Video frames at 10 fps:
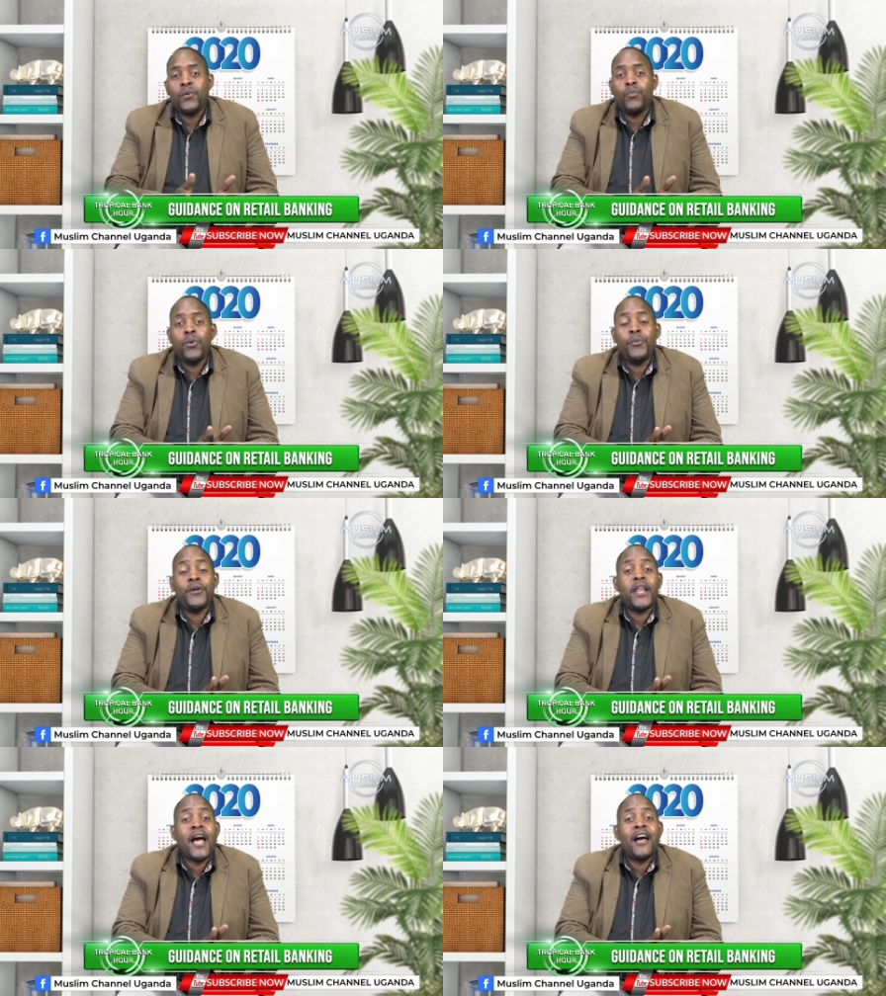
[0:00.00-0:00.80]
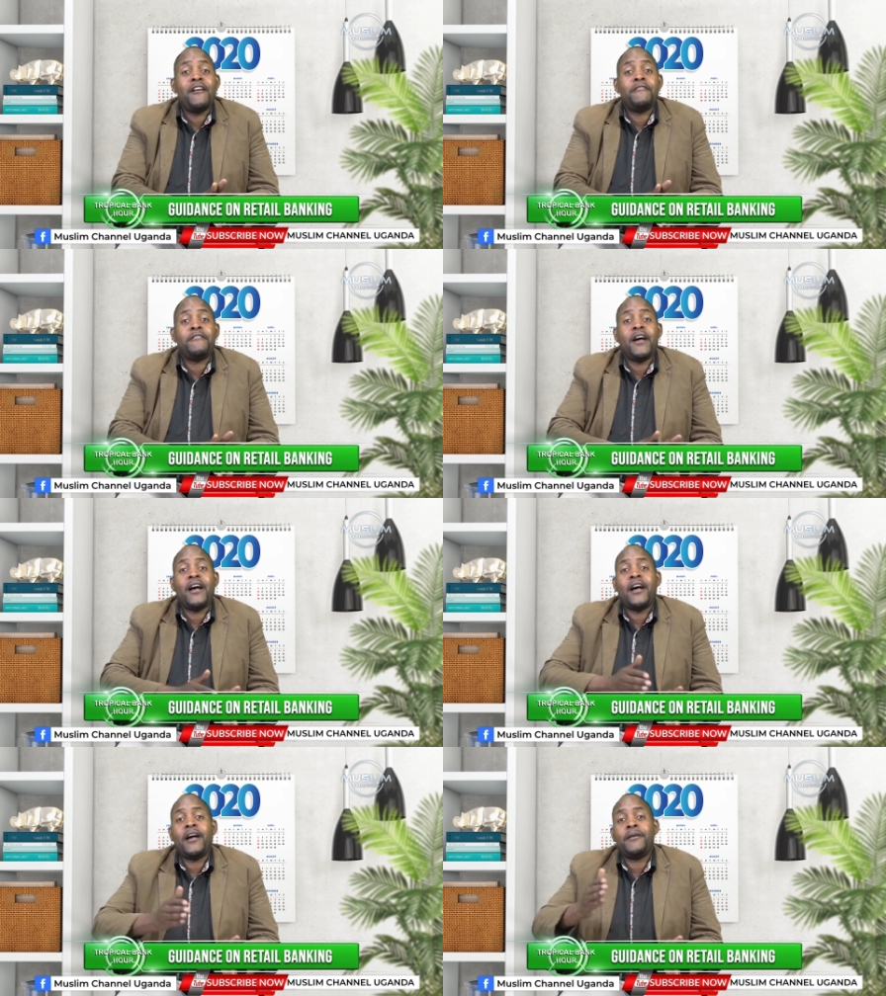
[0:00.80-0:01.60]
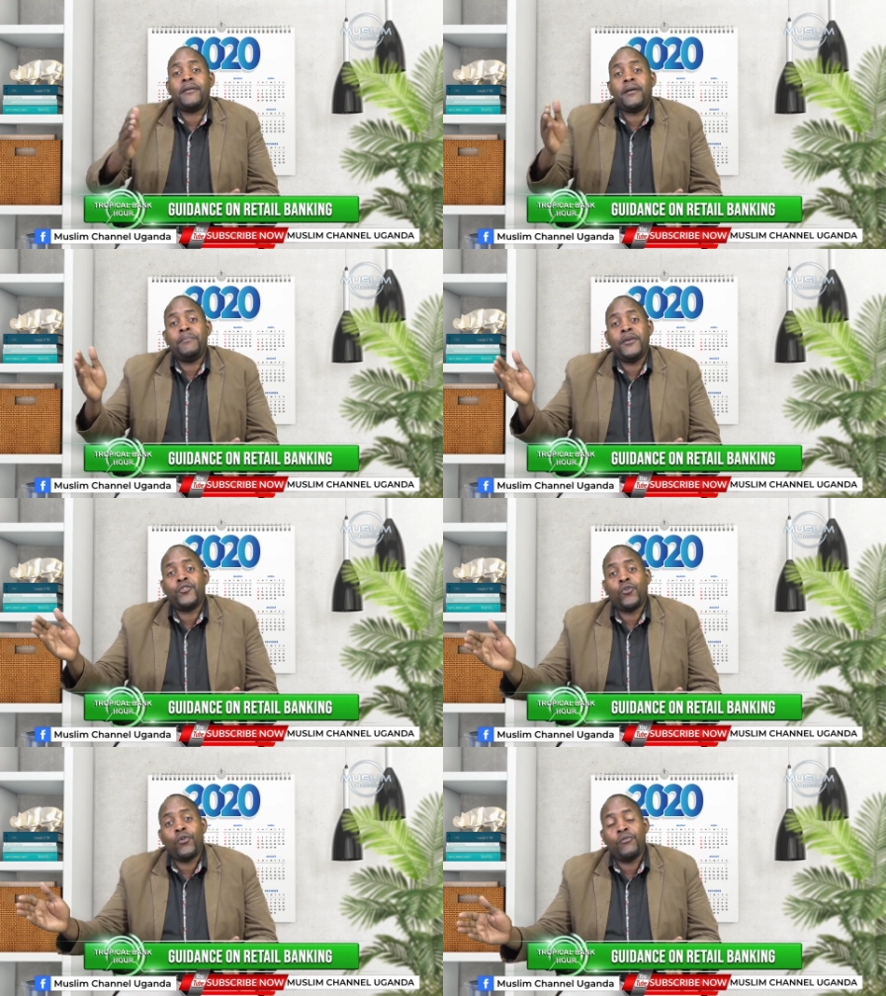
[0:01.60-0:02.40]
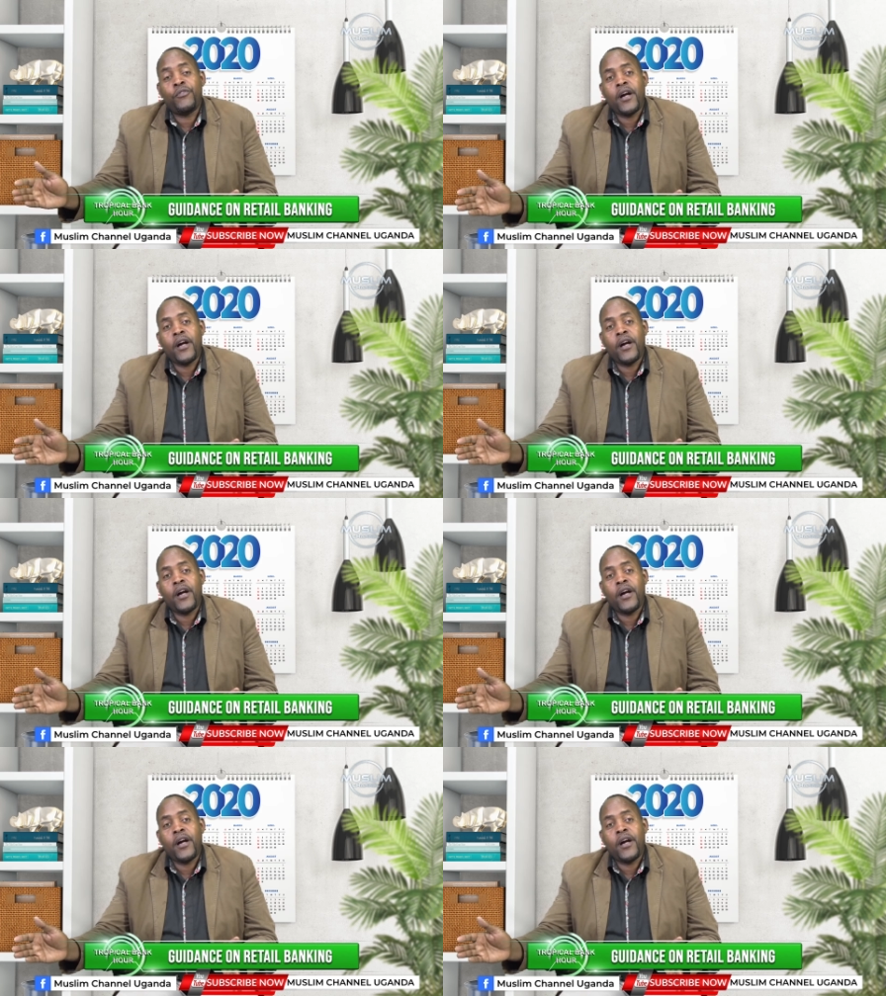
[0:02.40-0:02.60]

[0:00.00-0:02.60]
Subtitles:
We will have a bit of